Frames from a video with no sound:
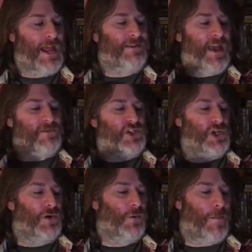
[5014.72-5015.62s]
Dave
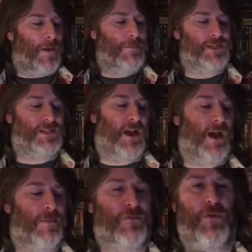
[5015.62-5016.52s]
Stewart were members
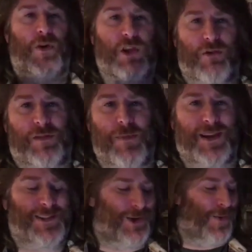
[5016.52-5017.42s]
before
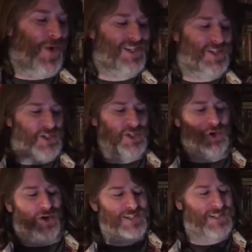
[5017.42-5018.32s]
Eurythmics was The
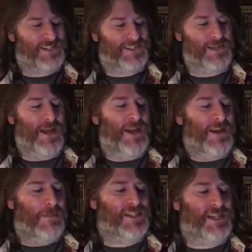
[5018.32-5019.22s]
Tourists.
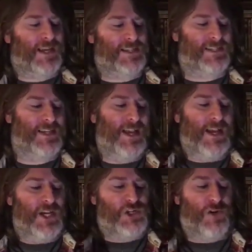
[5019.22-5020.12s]
Number six,
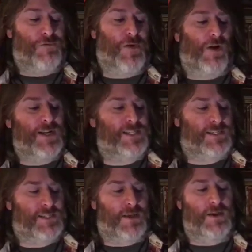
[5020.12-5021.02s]

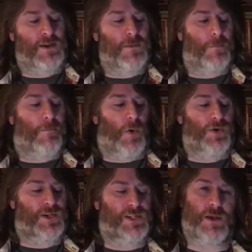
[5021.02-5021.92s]
Treforest
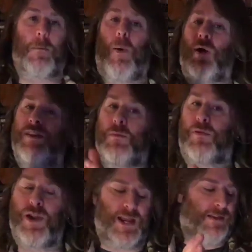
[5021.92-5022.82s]
borders
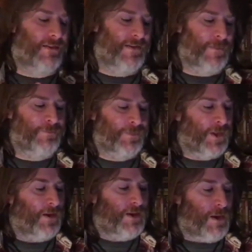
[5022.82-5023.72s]
Pontypridd.
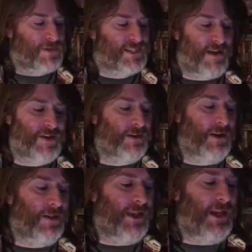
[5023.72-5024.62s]
Number seven,
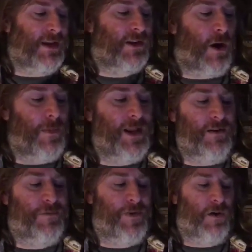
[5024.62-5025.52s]
the comedy
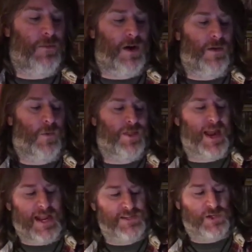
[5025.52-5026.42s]
film with an
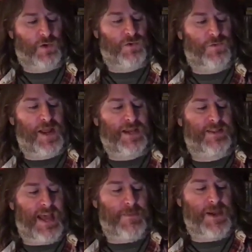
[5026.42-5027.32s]
ant called Flick,
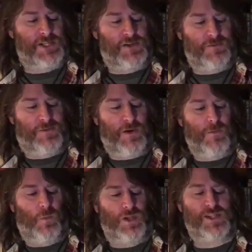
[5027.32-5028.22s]
the animation
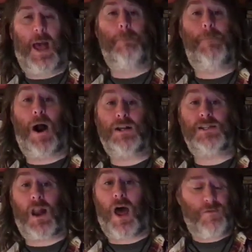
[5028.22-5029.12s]
film, was A
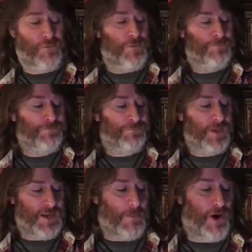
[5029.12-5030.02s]
Bug's Life.
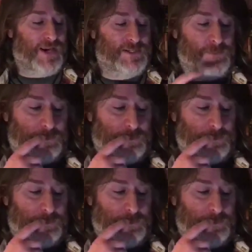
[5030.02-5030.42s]
Number eight,